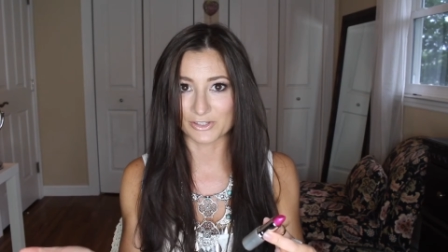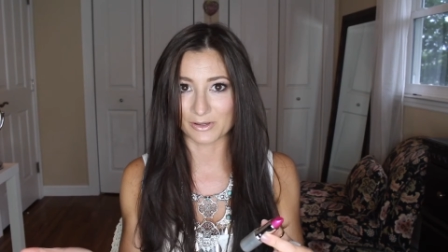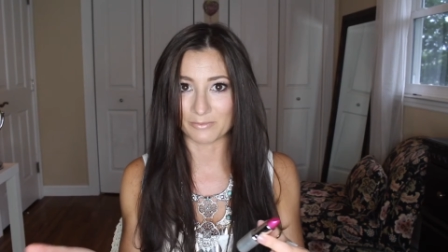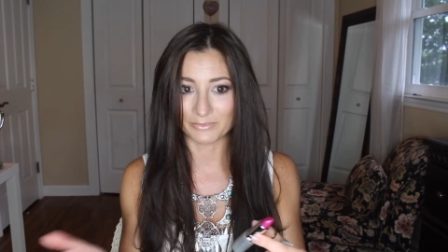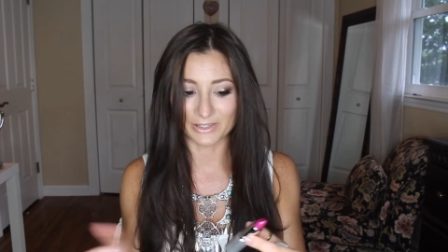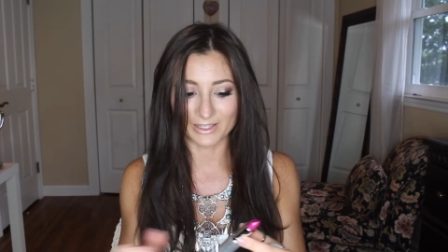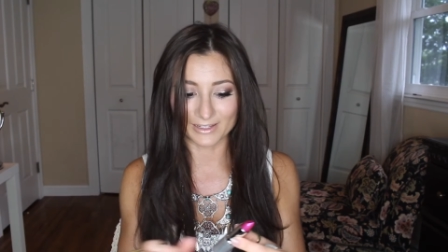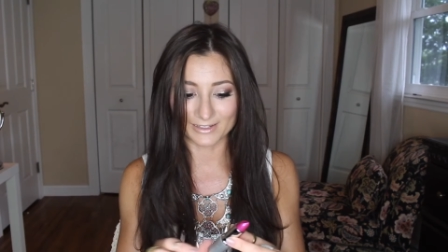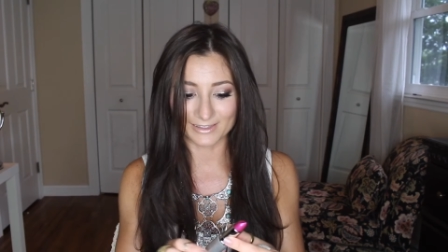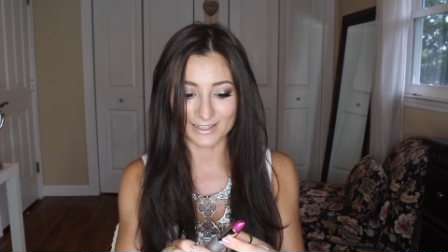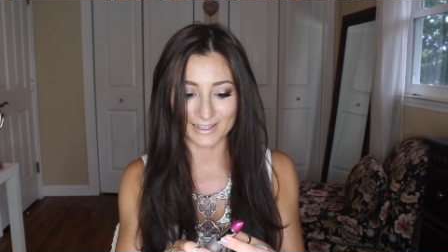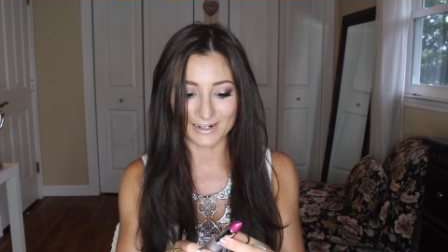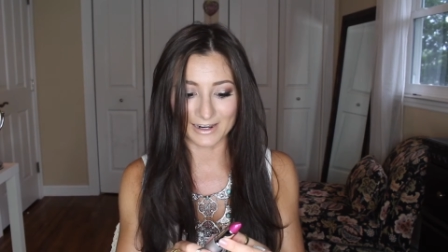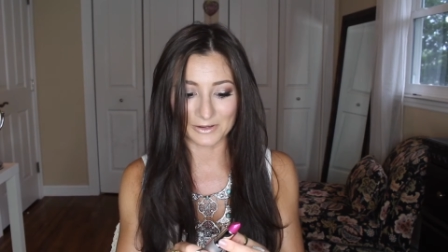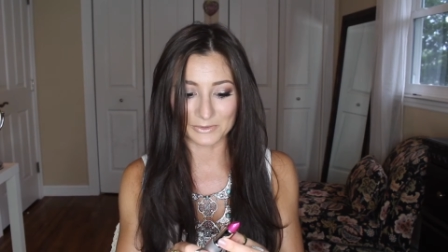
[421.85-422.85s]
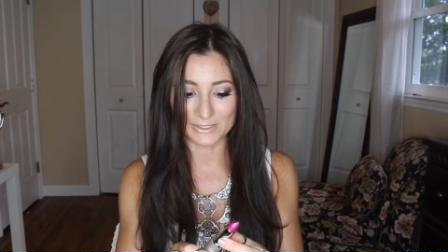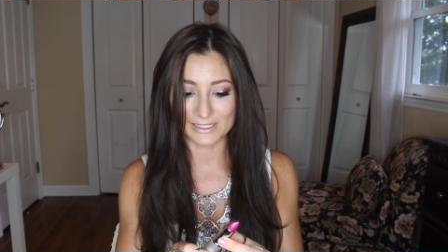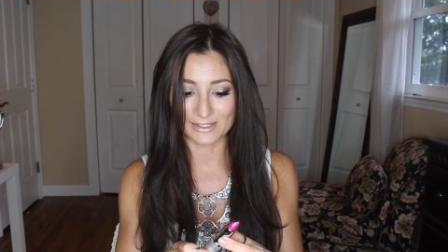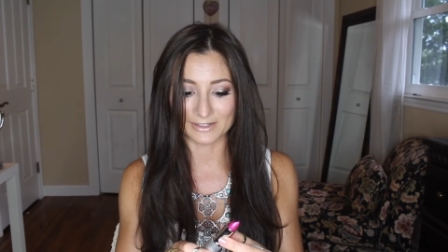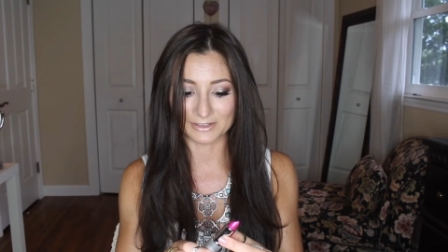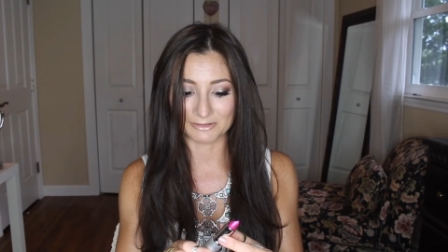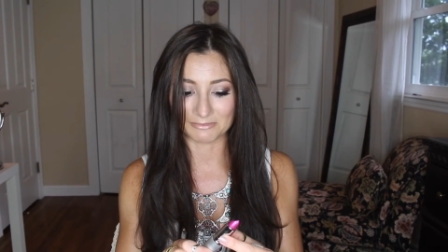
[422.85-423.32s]
something that I was
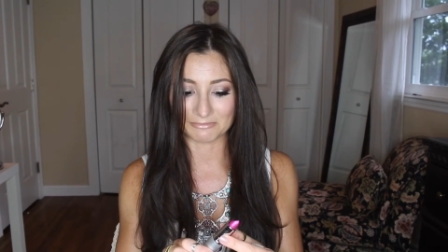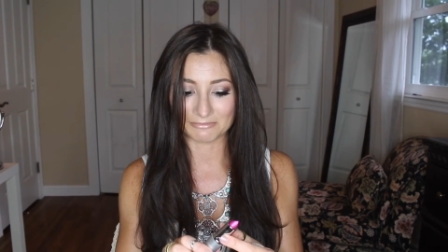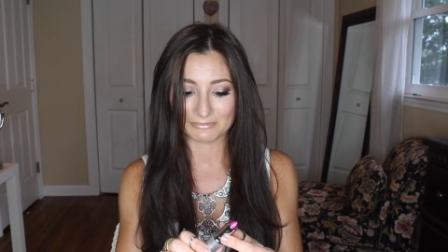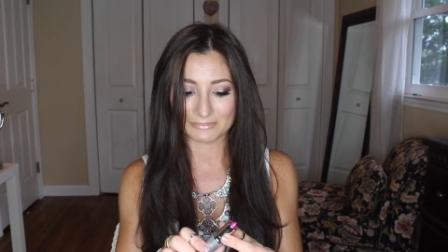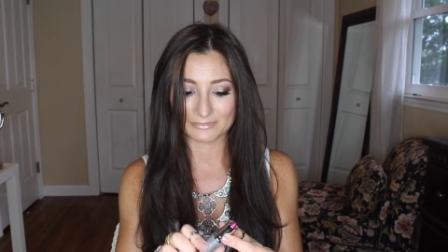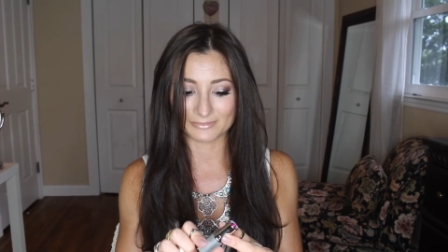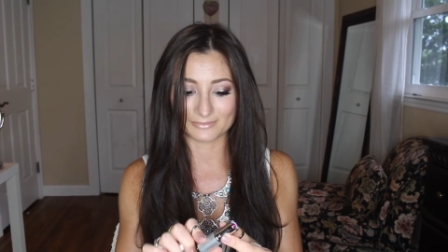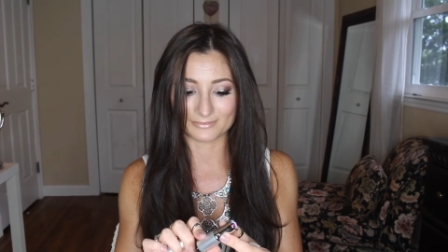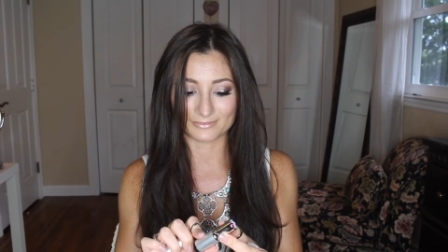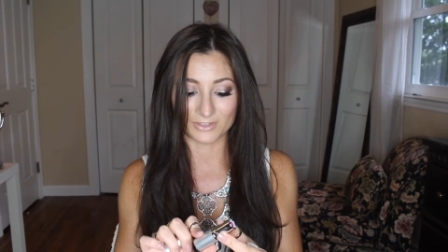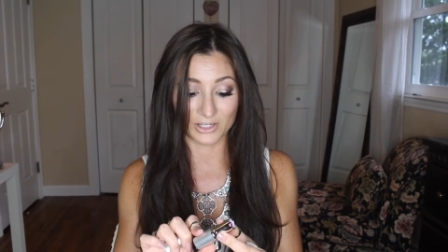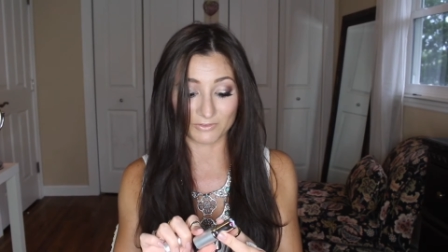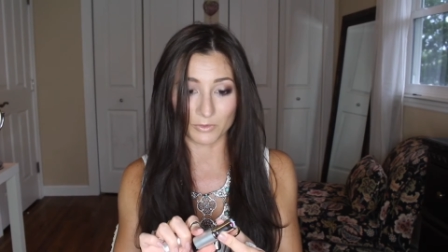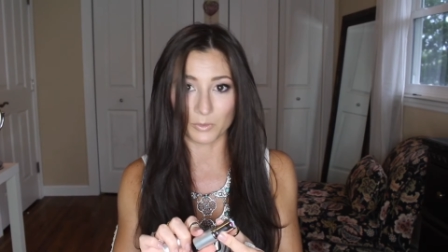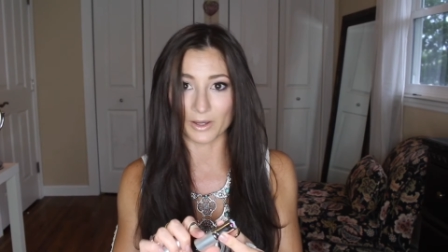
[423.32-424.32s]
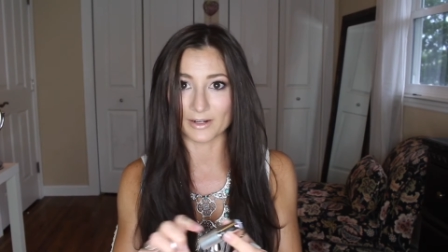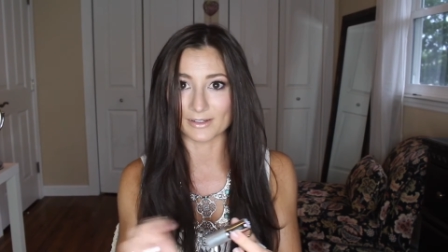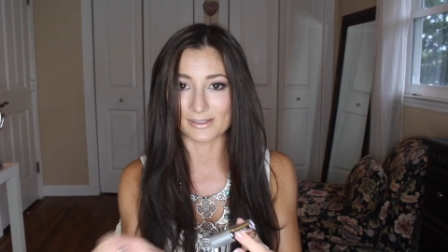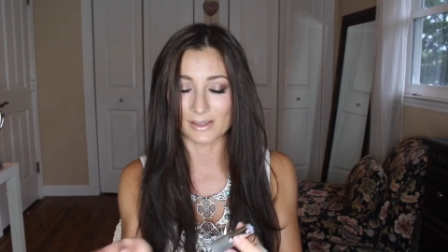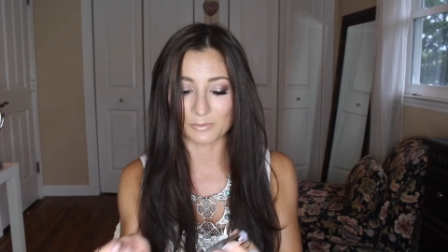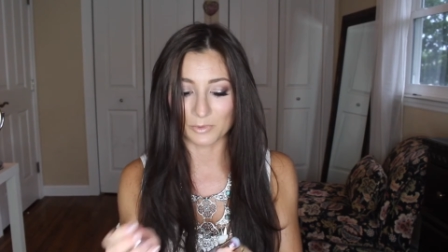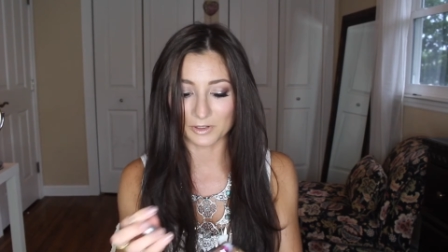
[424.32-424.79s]
gonna give away to
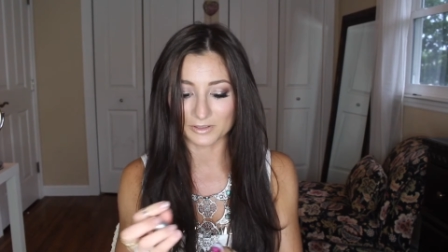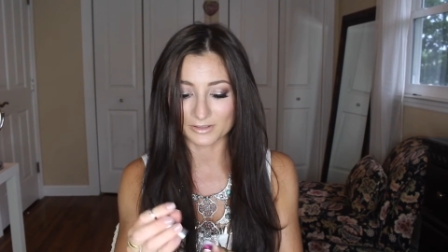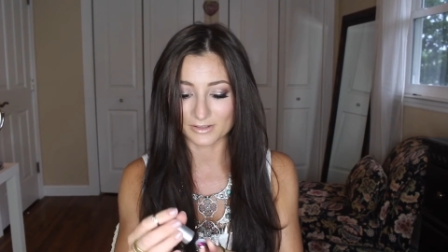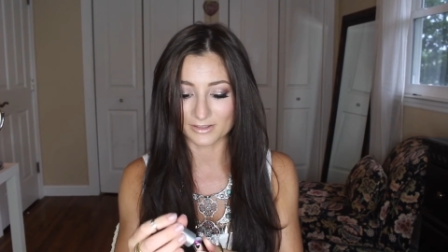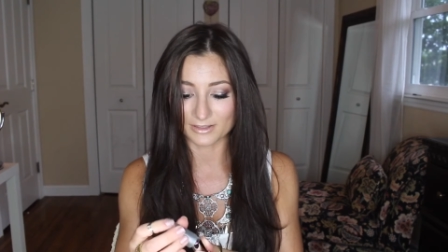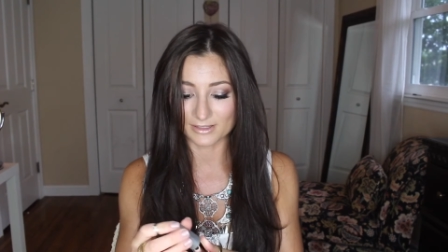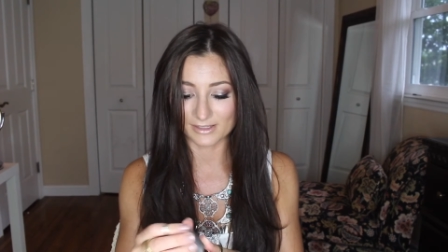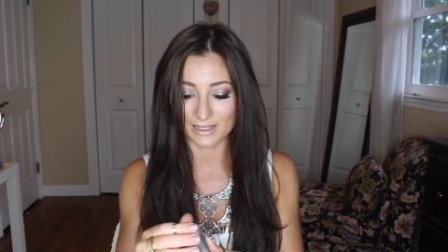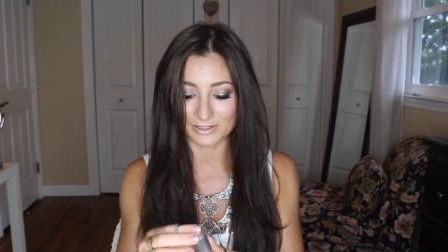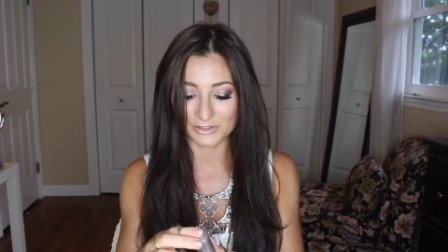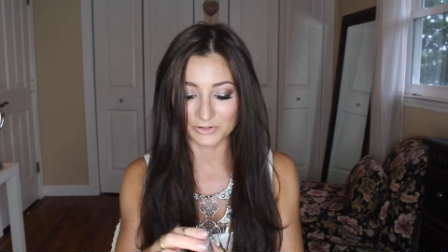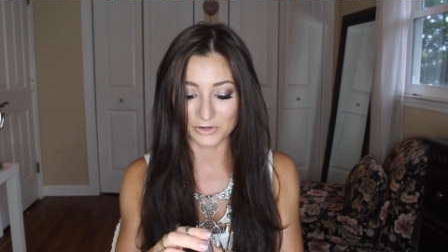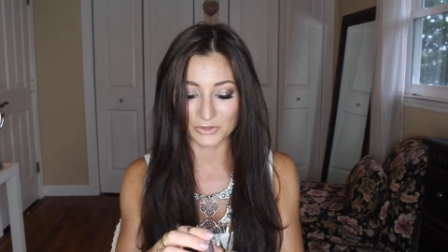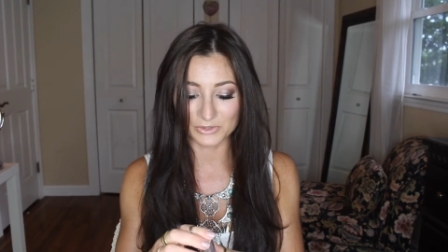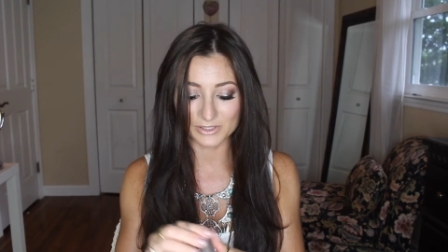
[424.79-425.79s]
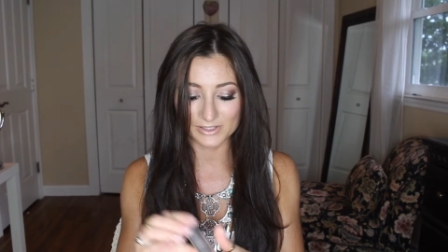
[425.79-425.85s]
someone because that's gross.